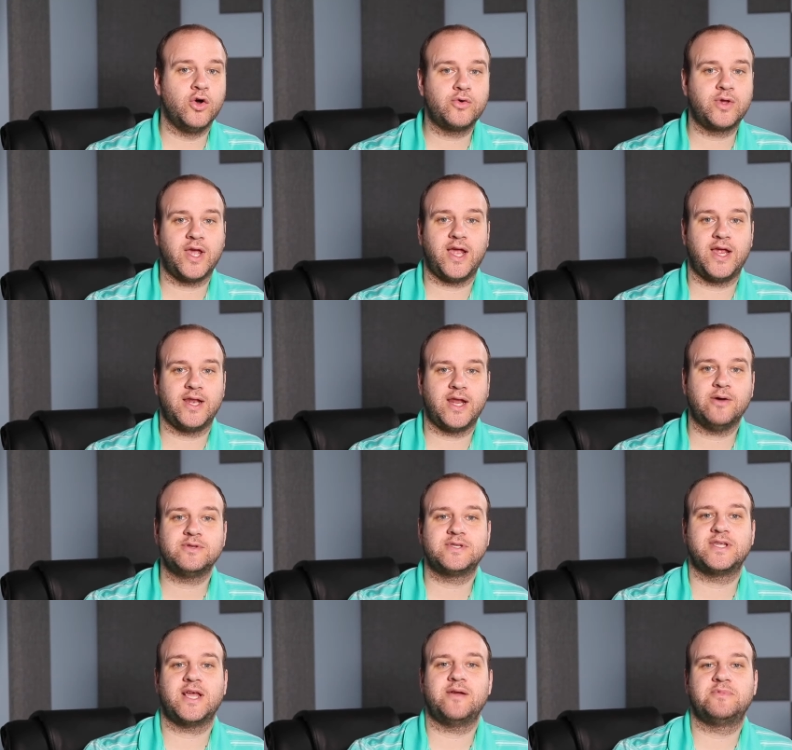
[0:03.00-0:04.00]
Okay, now
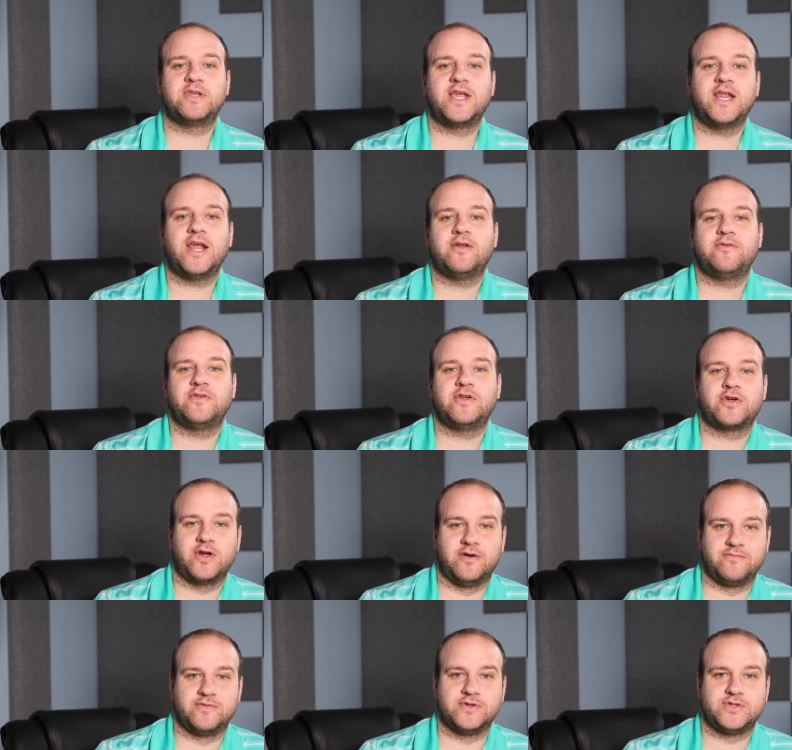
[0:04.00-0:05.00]
it's time to get out of your
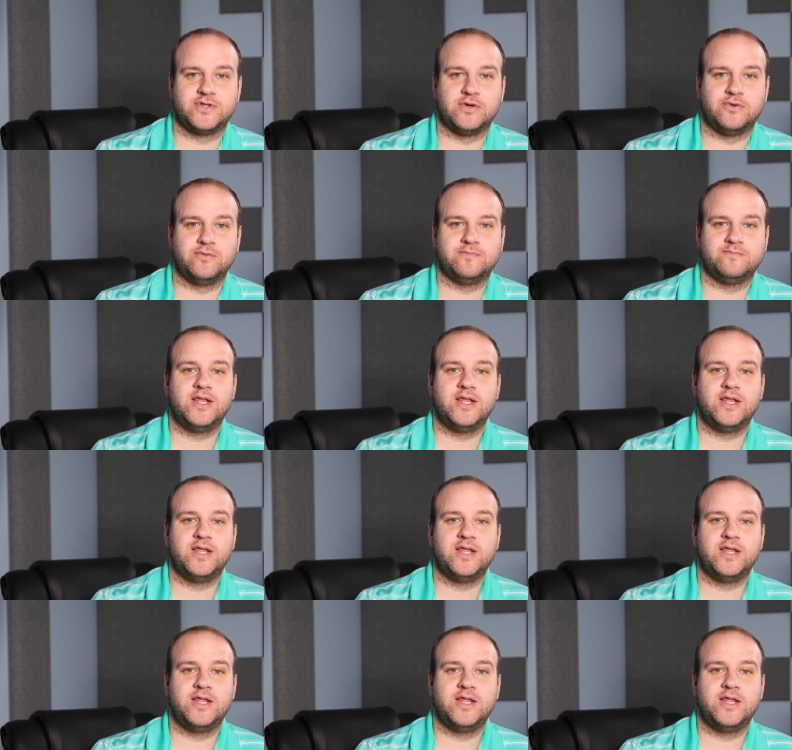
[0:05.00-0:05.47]
comfort zone.